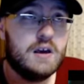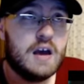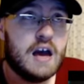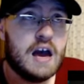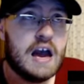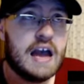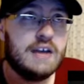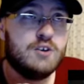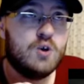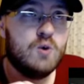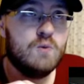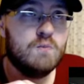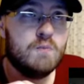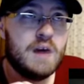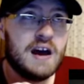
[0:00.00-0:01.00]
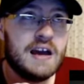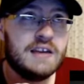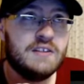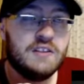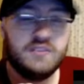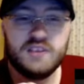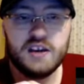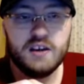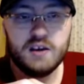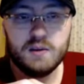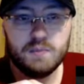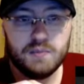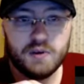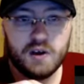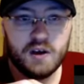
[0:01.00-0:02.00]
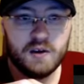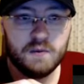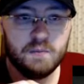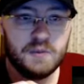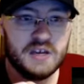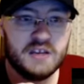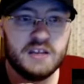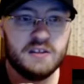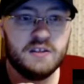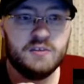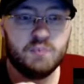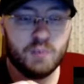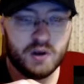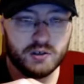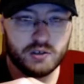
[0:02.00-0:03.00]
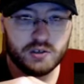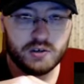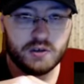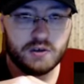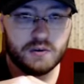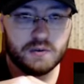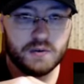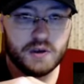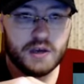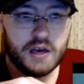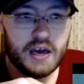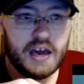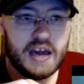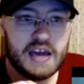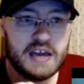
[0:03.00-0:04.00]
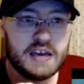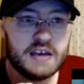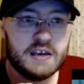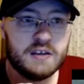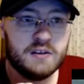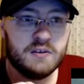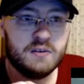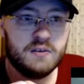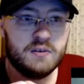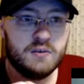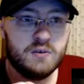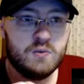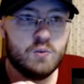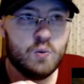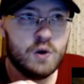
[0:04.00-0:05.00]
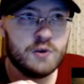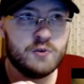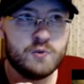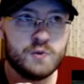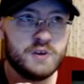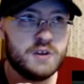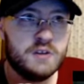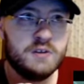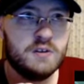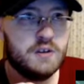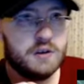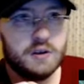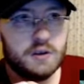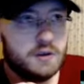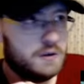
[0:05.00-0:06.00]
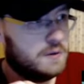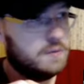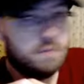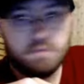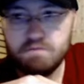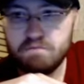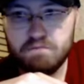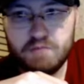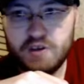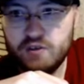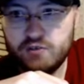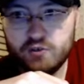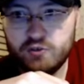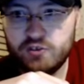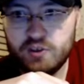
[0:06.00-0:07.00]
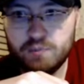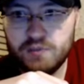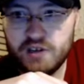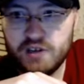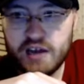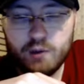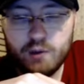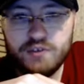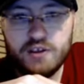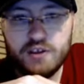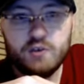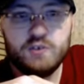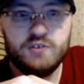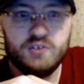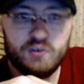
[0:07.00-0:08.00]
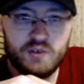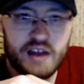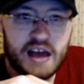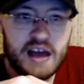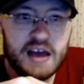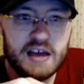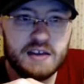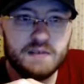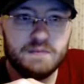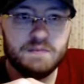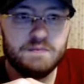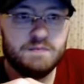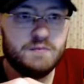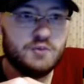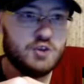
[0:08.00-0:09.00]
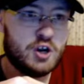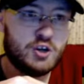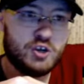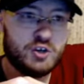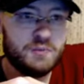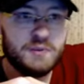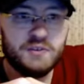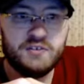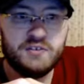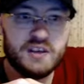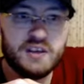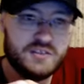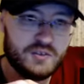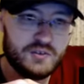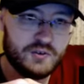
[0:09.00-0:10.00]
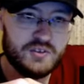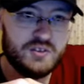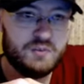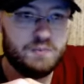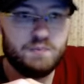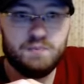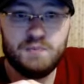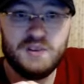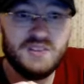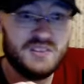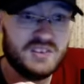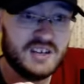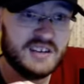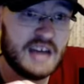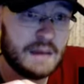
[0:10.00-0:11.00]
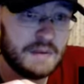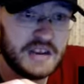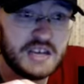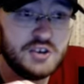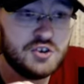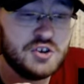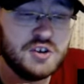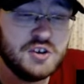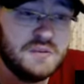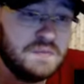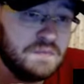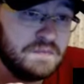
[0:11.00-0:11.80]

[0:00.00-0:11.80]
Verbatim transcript: I don't mind the setup of being in this bunker and wondering is there something out there? Is there not? John Goodman says there's this, been this contamination.